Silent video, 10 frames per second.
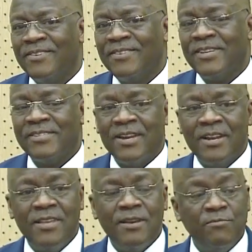Sasa na
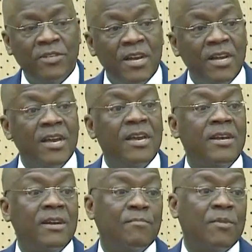ninyi mjenge,
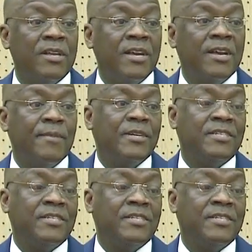mkajenge